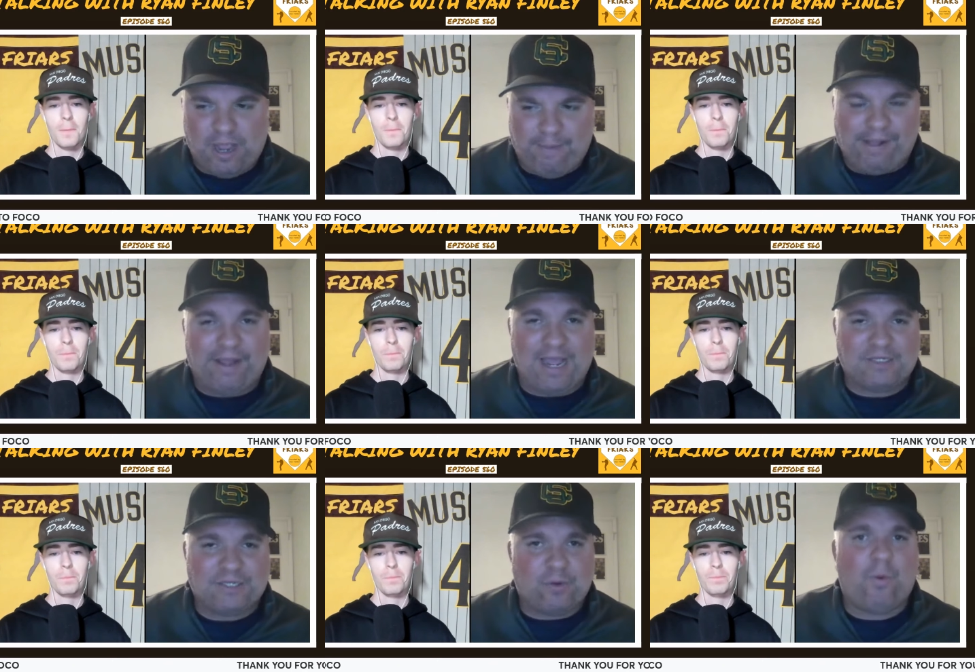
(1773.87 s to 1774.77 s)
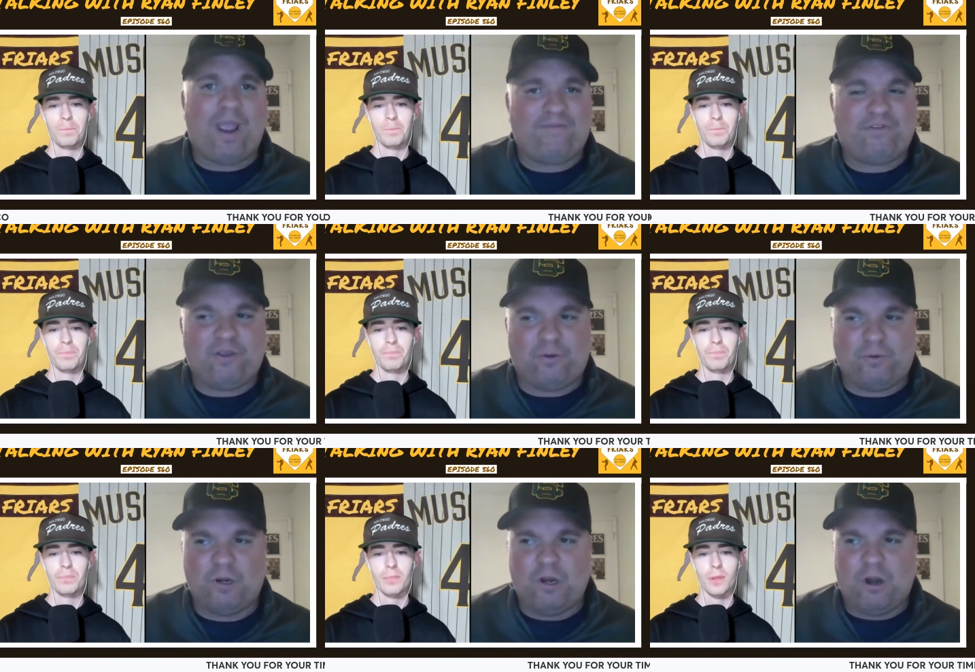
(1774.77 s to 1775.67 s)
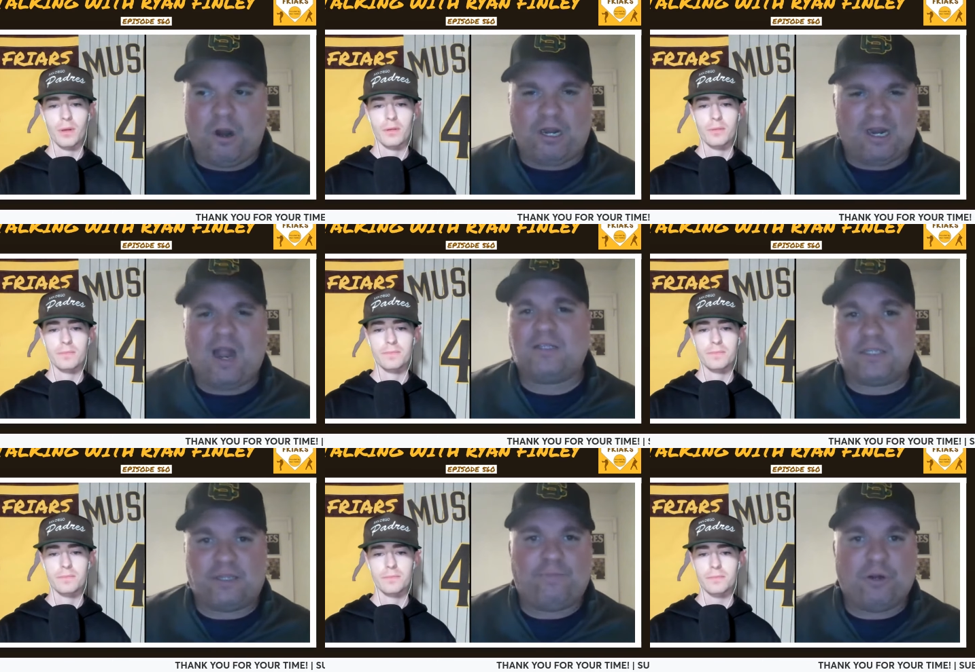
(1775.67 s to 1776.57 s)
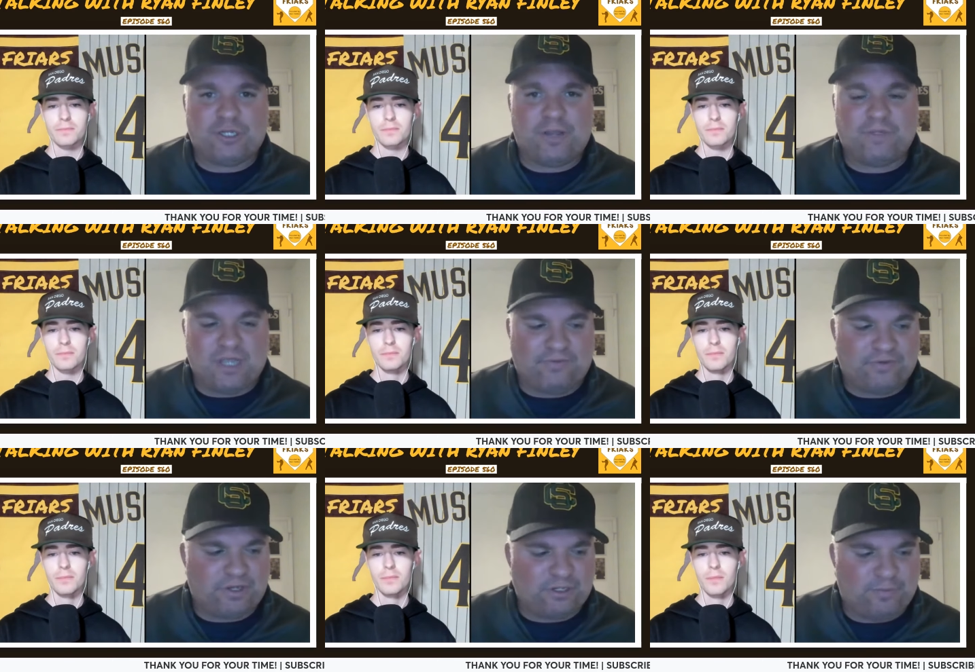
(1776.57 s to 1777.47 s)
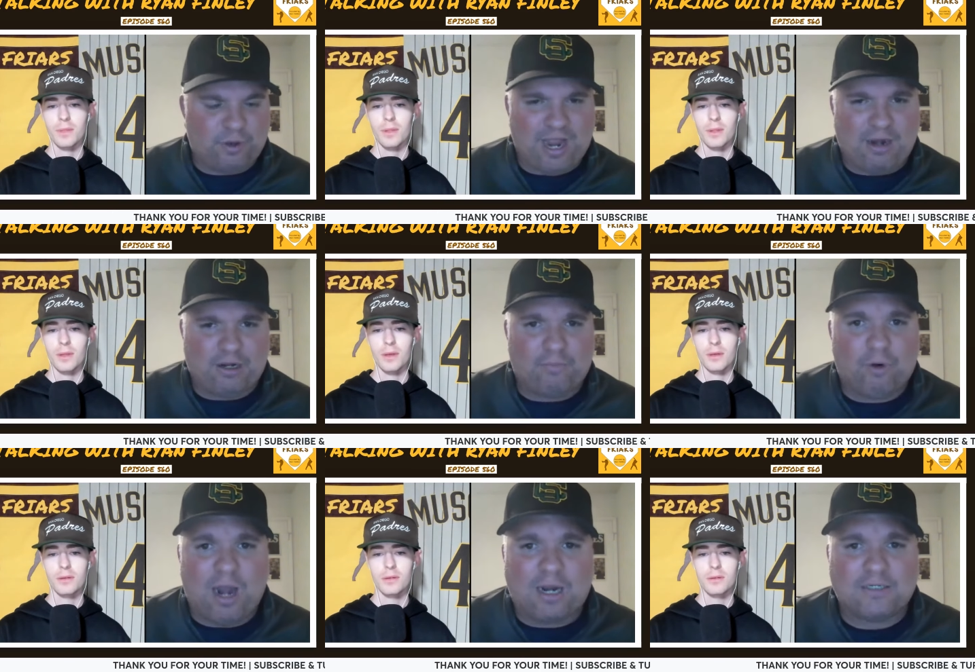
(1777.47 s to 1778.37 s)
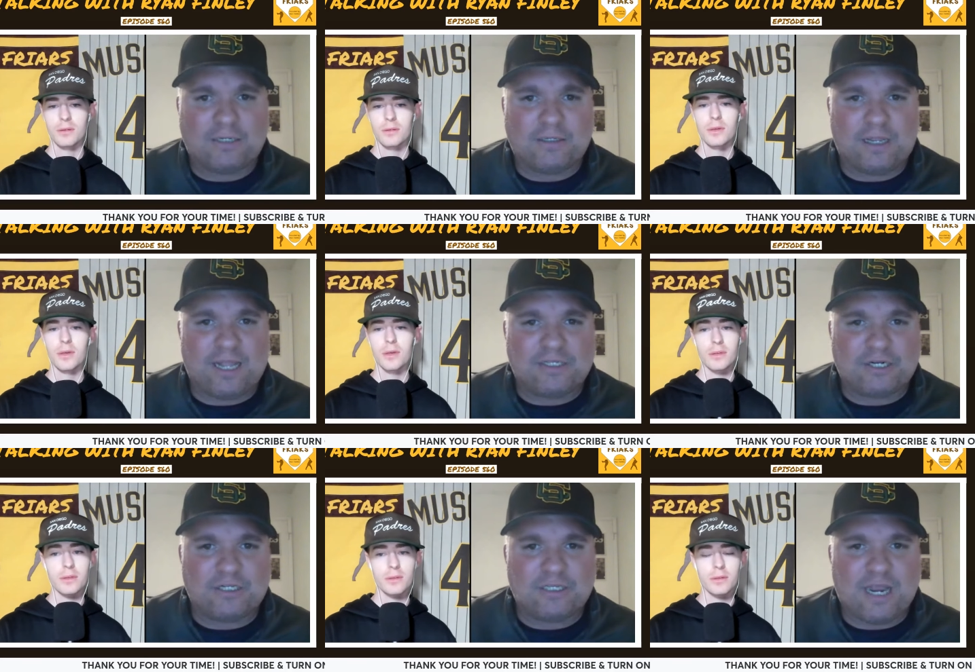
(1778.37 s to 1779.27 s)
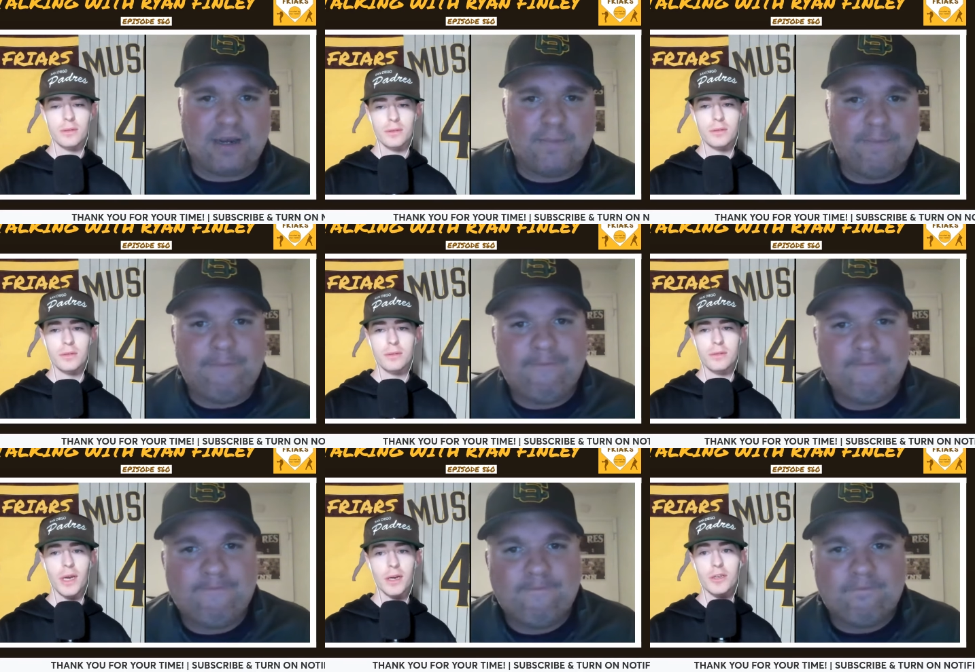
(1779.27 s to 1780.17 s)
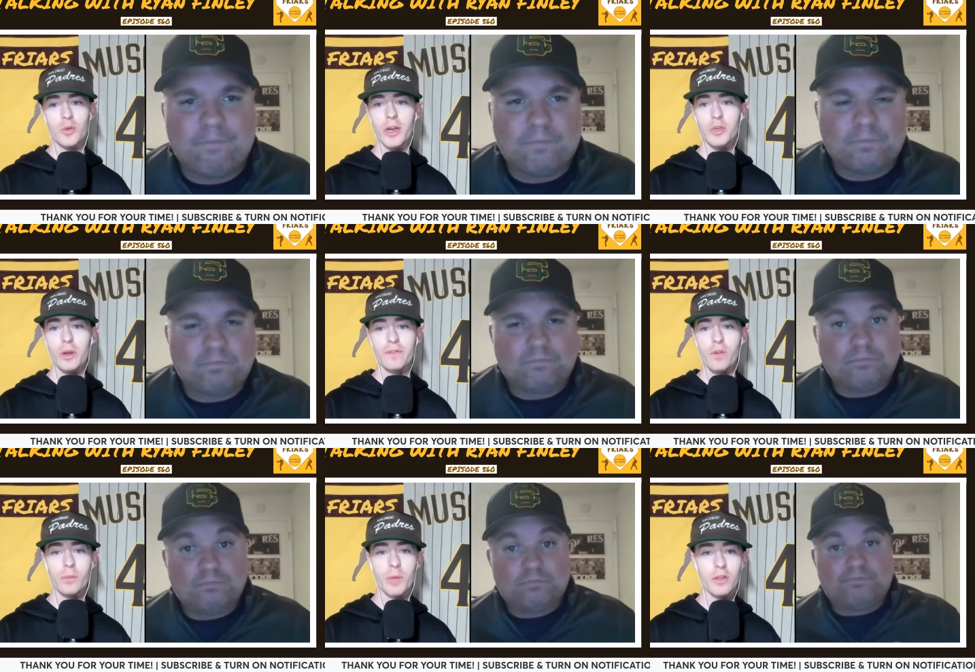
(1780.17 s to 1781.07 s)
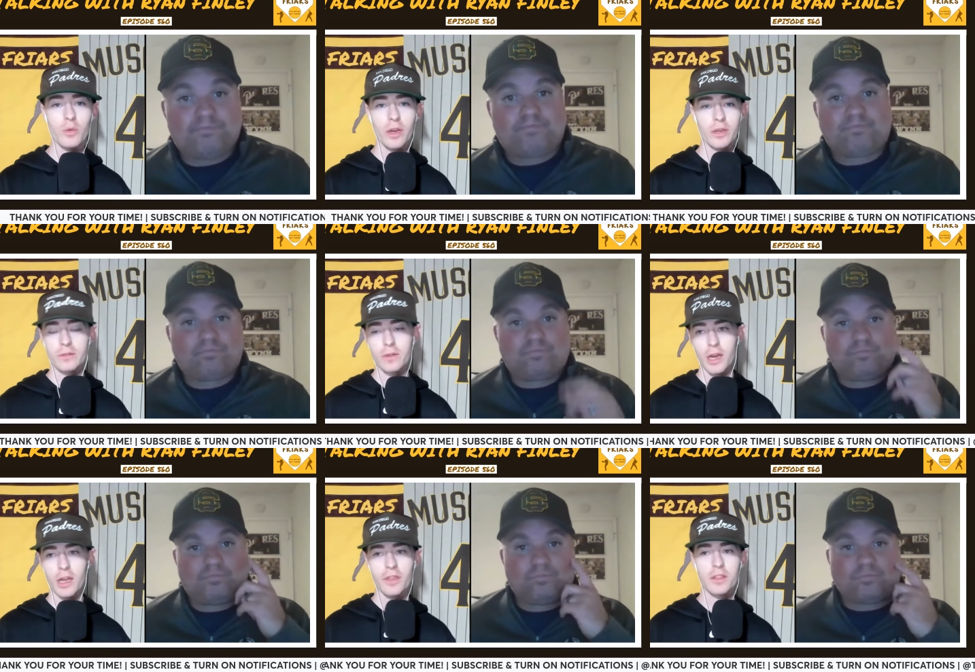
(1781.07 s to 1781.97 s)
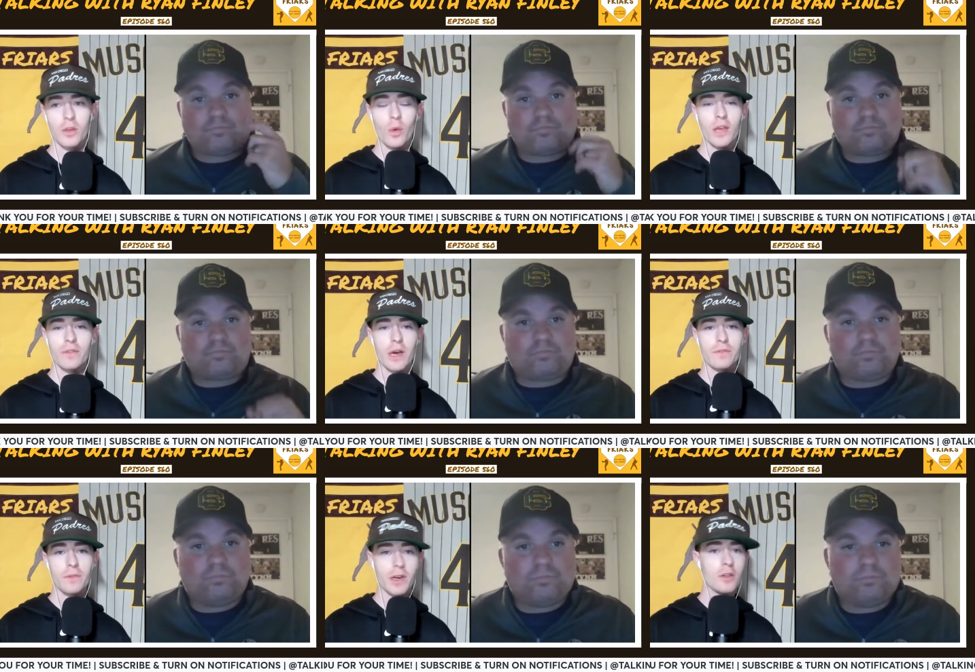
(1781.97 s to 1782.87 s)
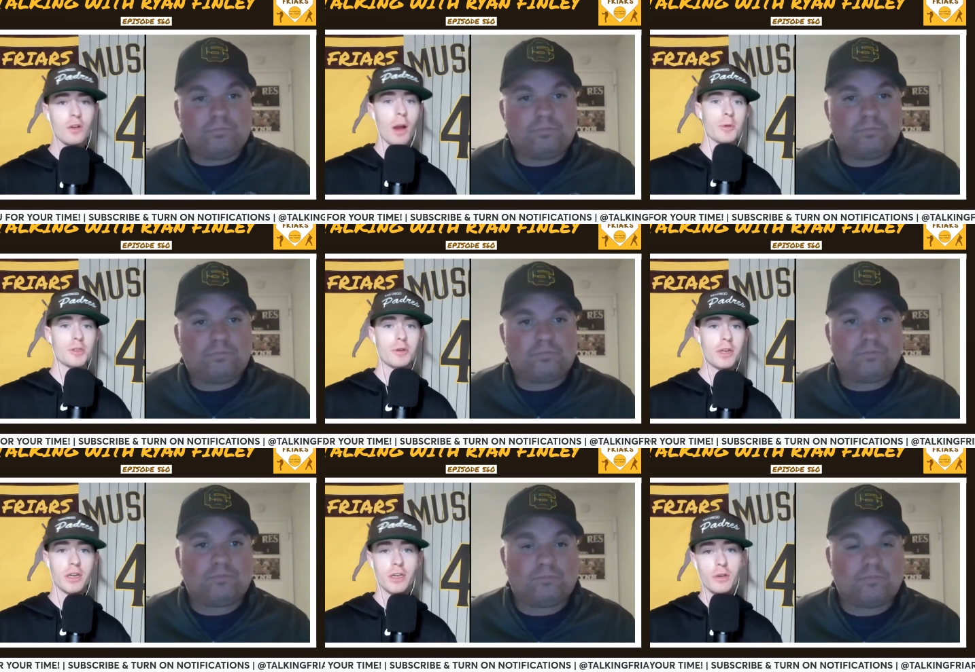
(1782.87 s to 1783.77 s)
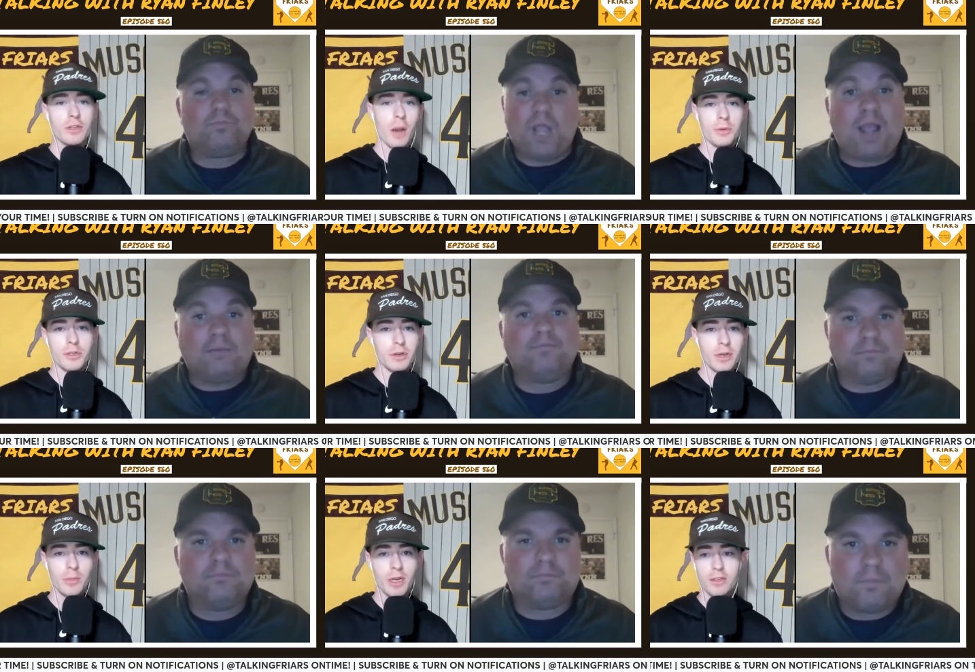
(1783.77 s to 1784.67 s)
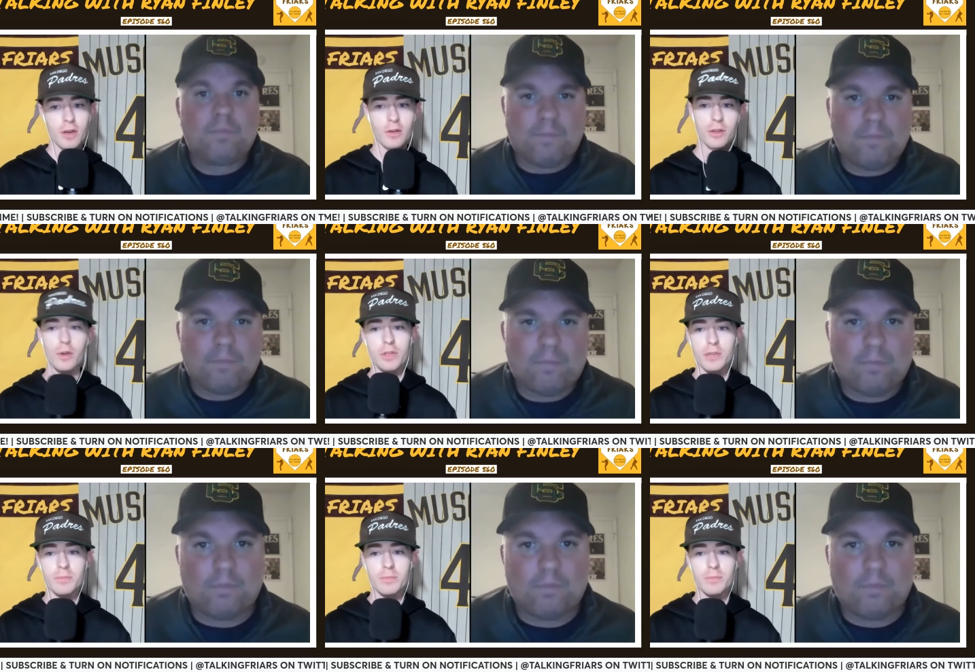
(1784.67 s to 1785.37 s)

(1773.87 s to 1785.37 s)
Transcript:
Speaker 1: MLS and the Wave too are going to constantly push themselves to, to put out a good product. And, and that's a good sign.
Speaker 2: Yeah. In 2024, by the way, I think the Wave have another opportunity, a huge opportunity, yeah. because they're the only